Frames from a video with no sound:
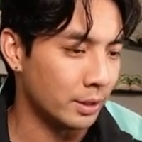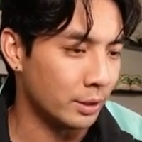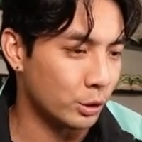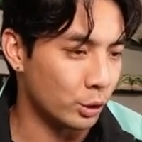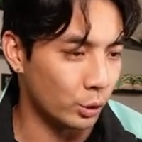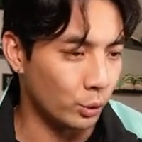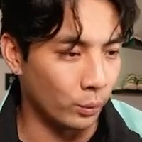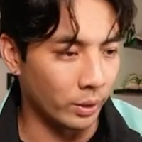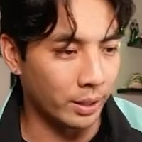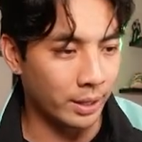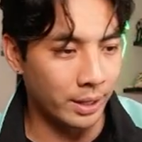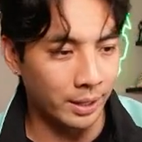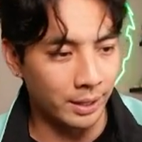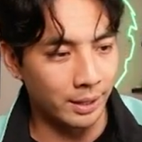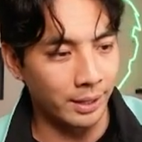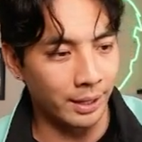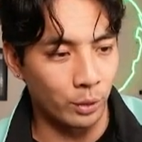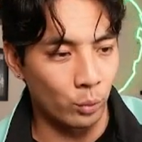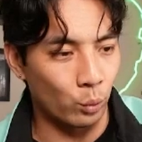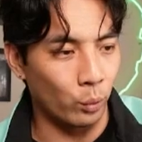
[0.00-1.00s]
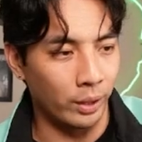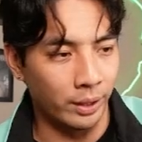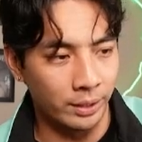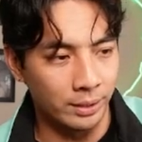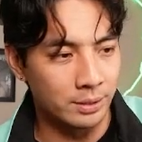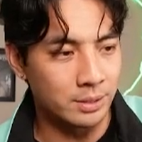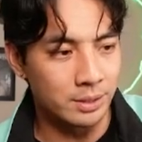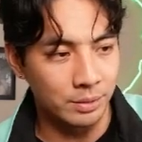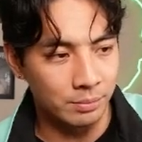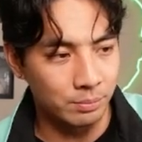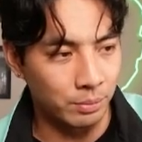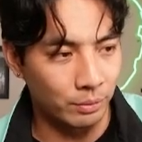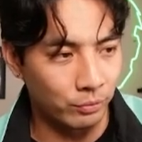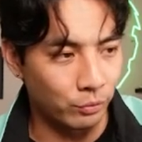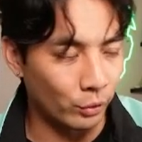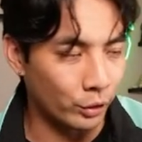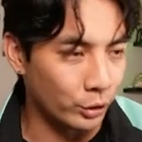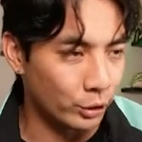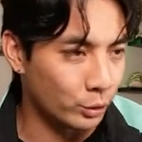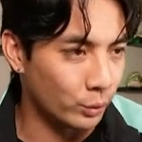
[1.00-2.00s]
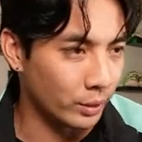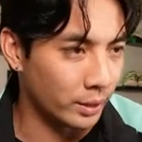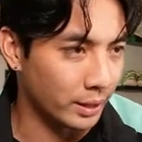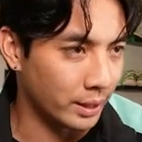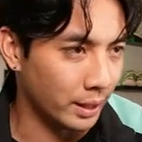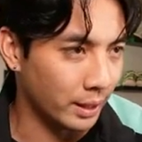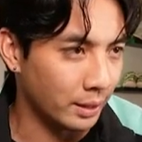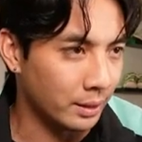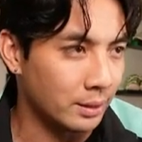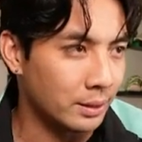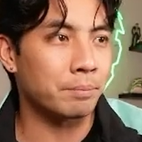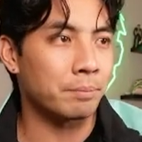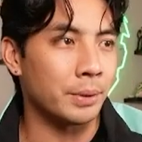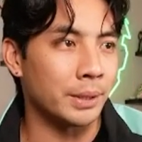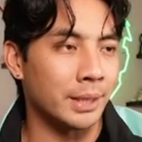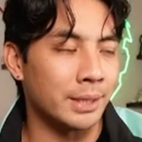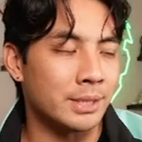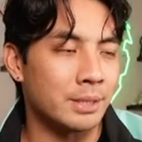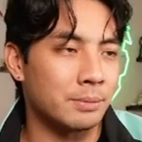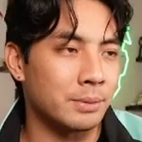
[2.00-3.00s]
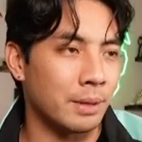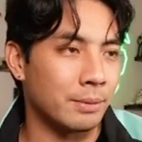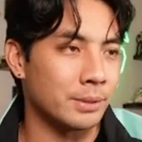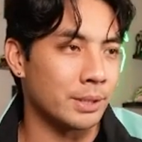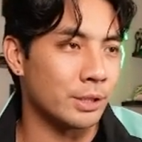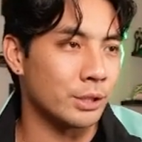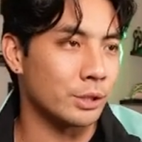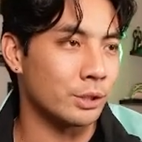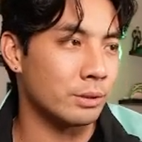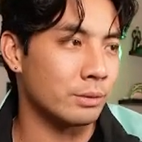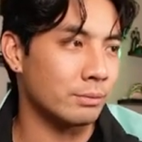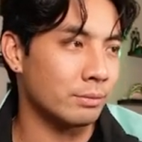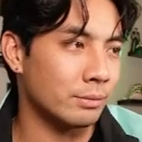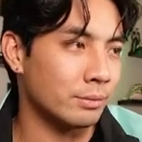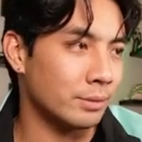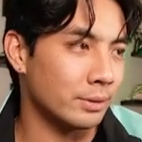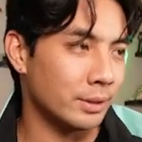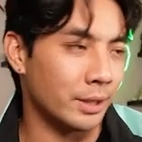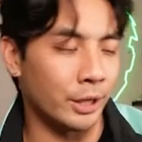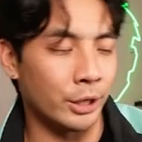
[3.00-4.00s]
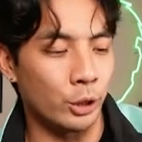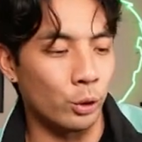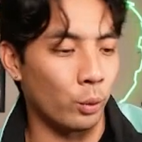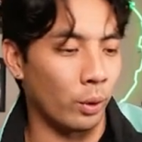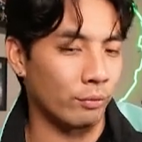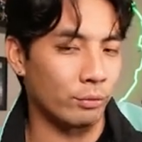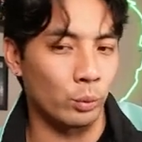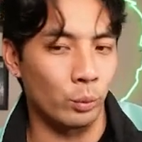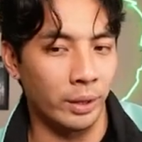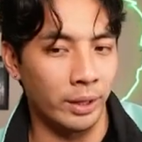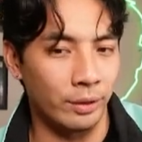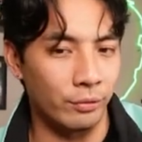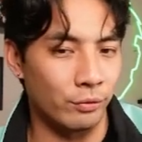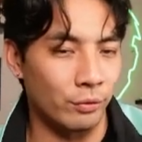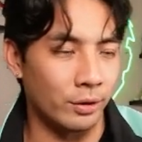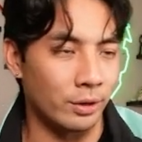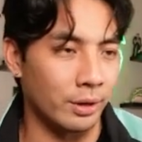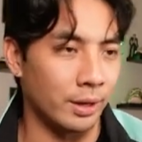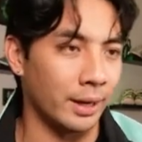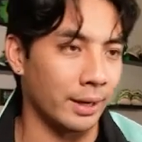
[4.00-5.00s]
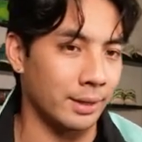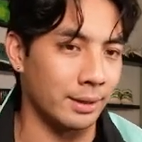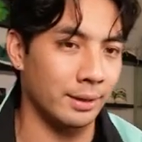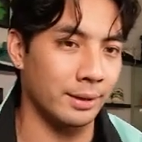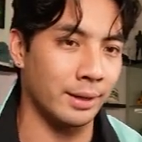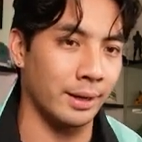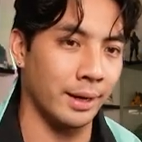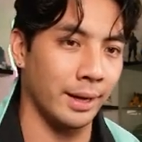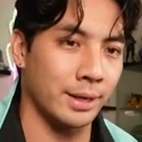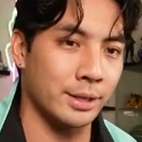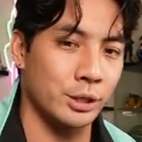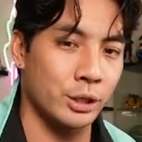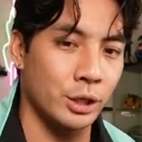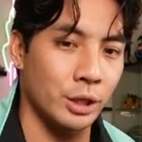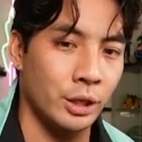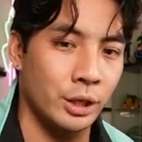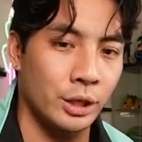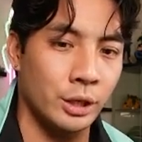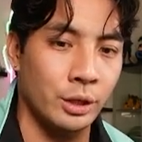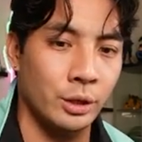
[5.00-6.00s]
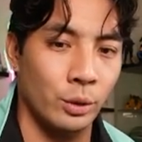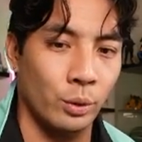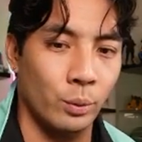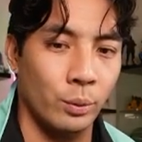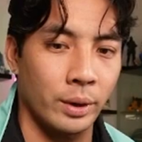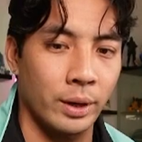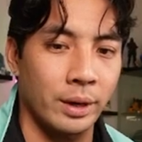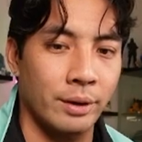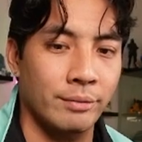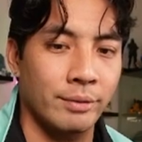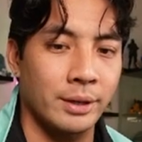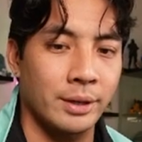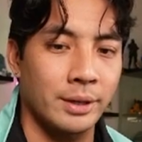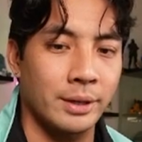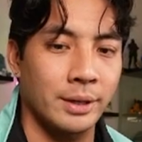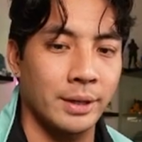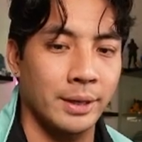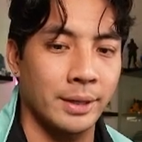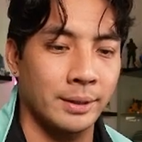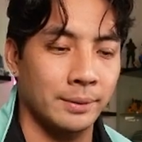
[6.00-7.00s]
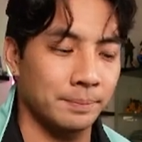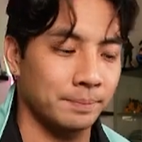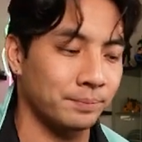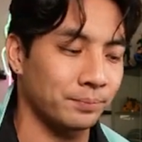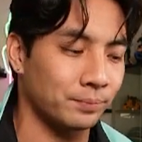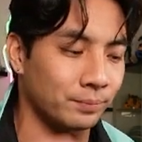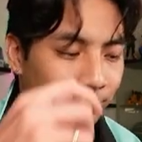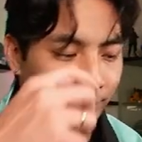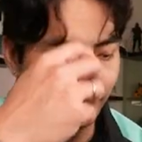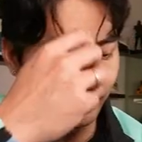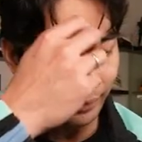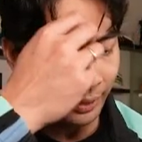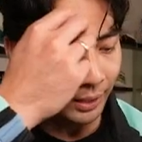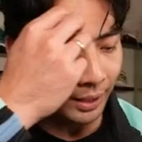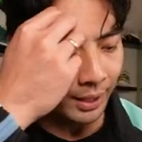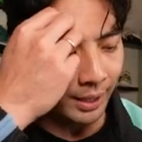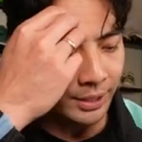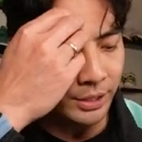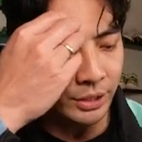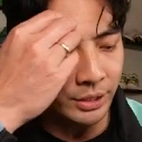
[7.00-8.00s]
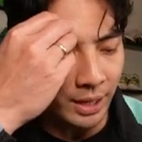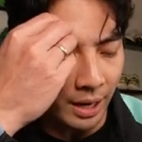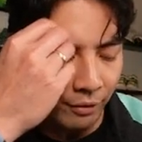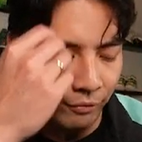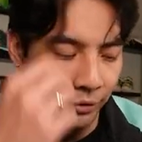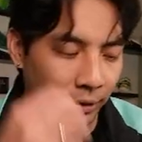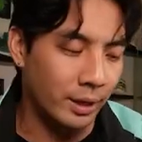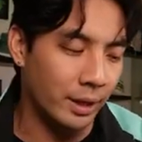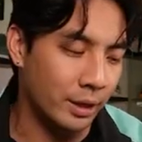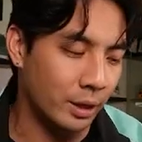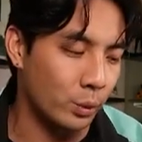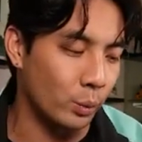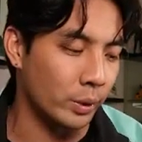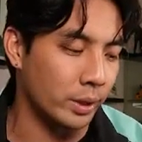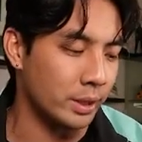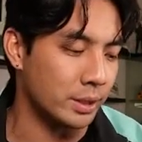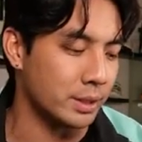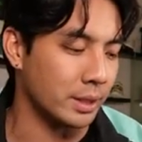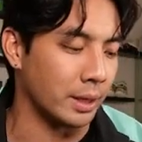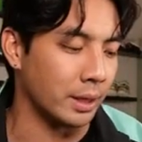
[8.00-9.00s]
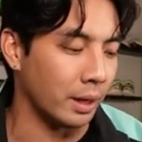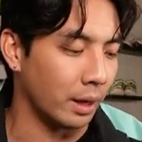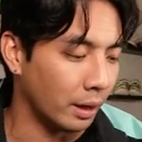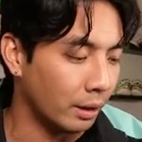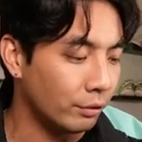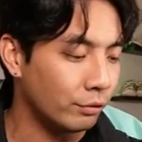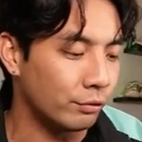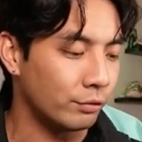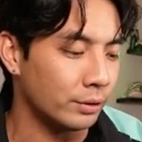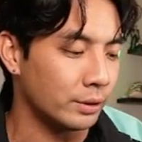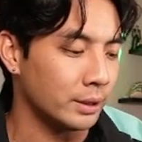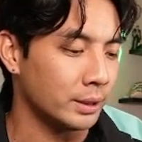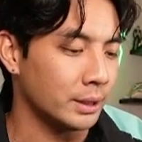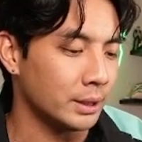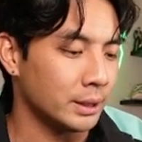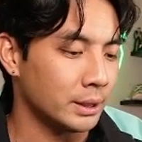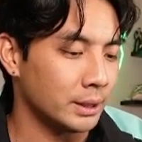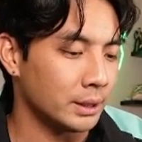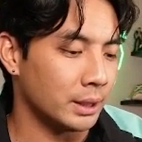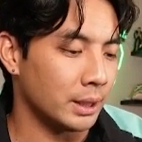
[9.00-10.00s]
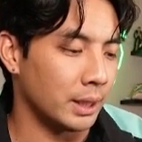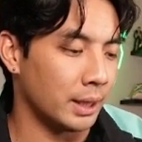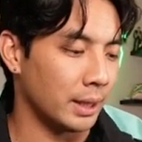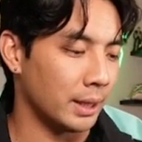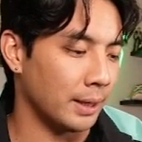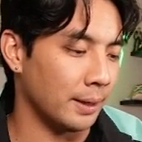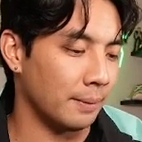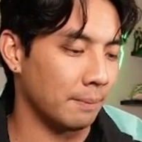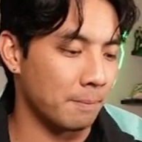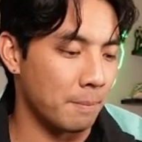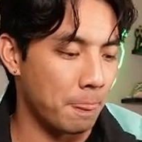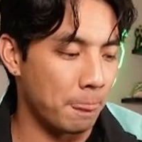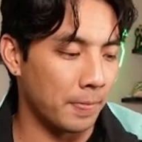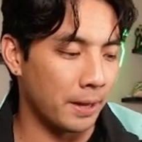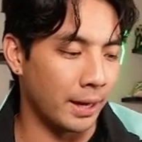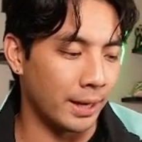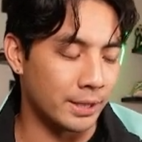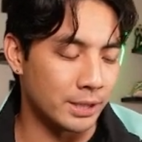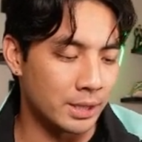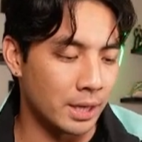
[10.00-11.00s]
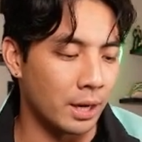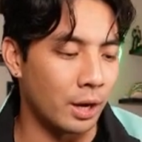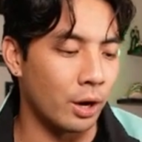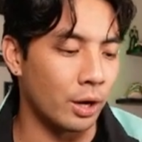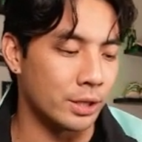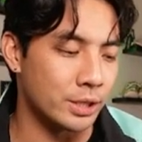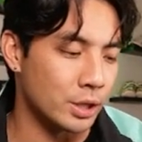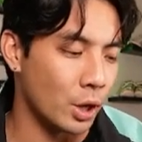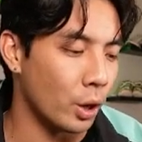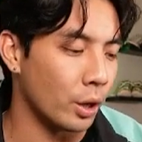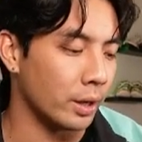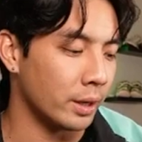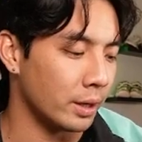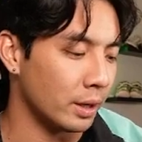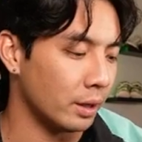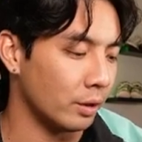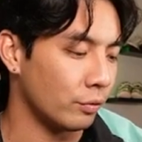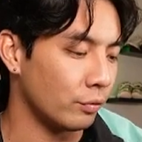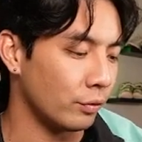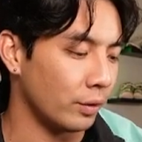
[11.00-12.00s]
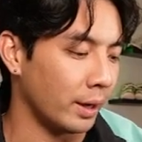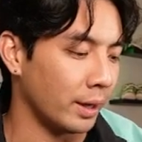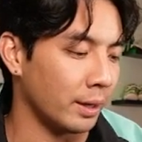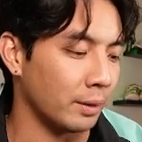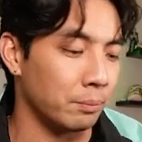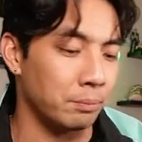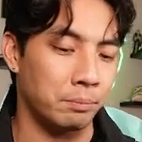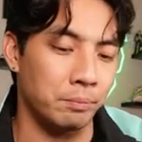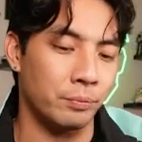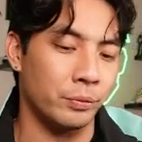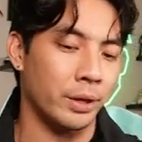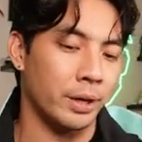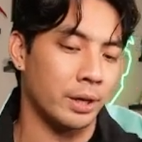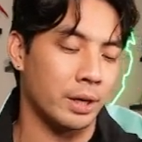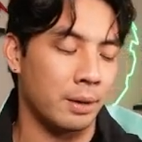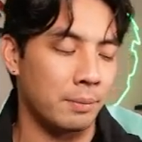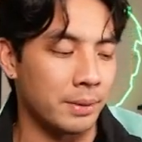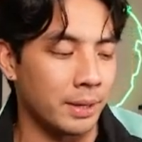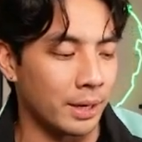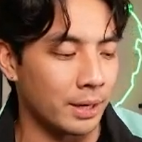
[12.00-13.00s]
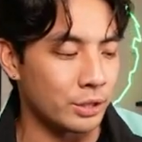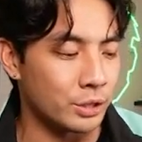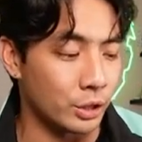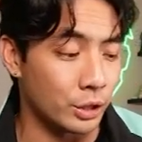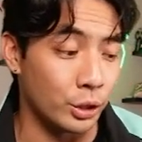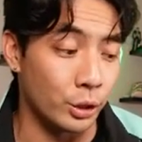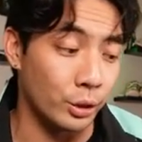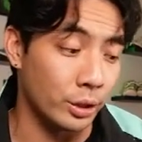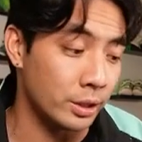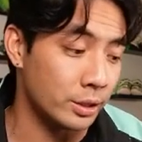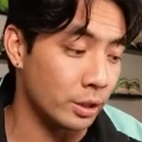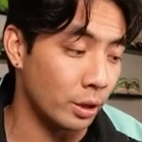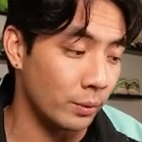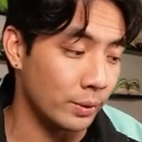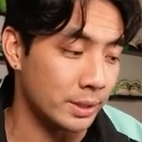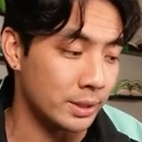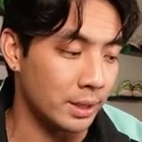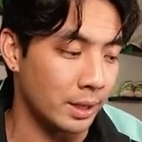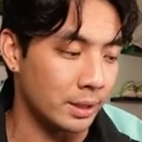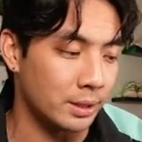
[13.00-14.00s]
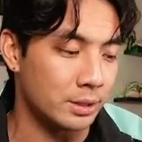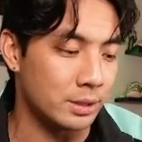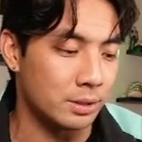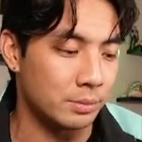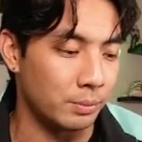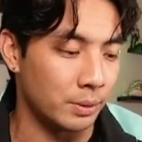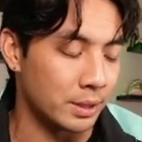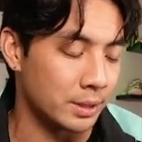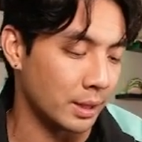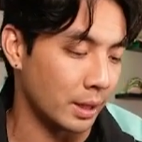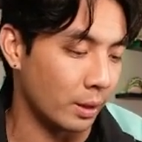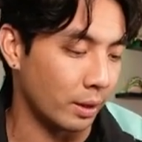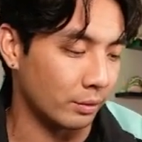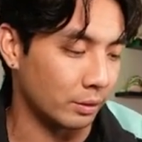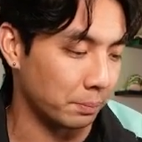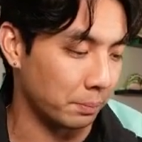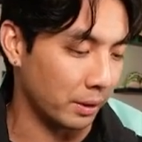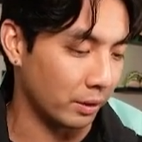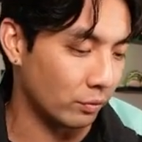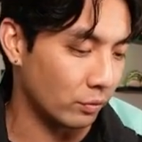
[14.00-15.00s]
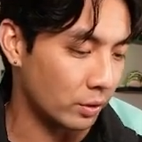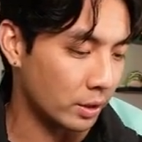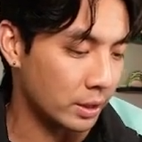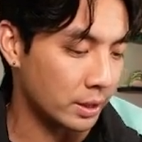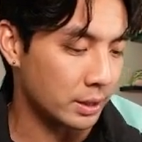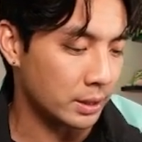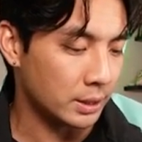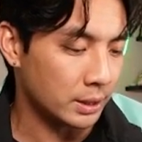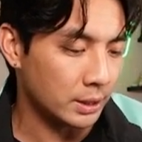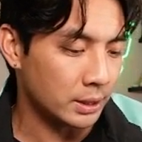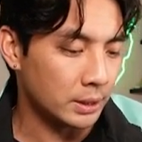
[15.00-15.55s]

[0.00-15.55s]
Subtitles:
So you want to kind of like wait before you do it again. But then sometimes then you'll have to wait for like the next turn or whatever. And I feel like 3 is enough. I saw it enough, and it coming out of security is always nice because I don't have to pay for it.